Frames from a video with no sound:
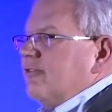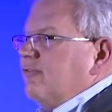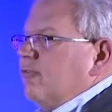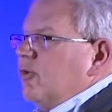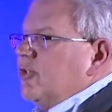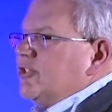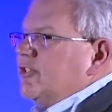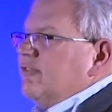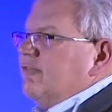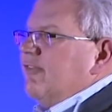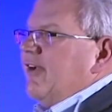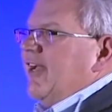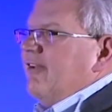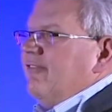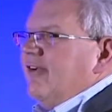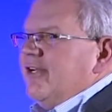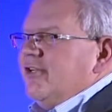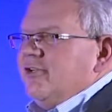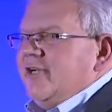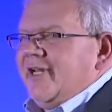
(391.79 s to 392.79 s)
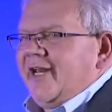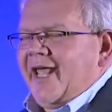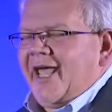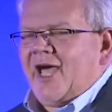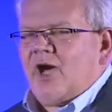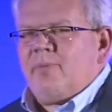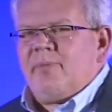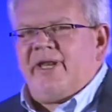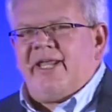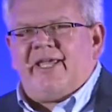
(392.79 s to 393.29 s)
Fortune 500, and
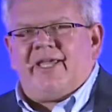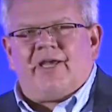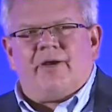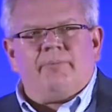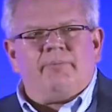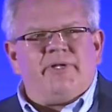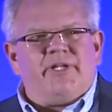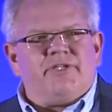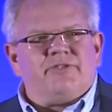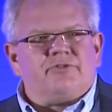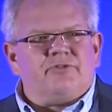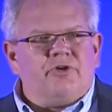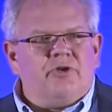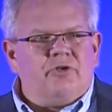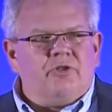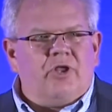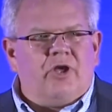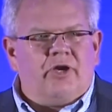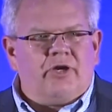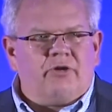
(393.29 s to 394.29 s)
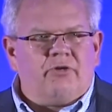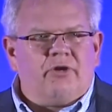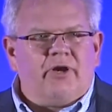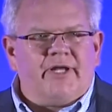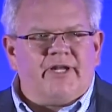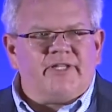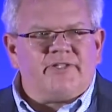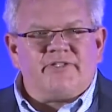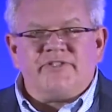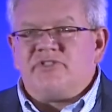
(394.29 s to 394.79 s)
how many companies are no longer on it.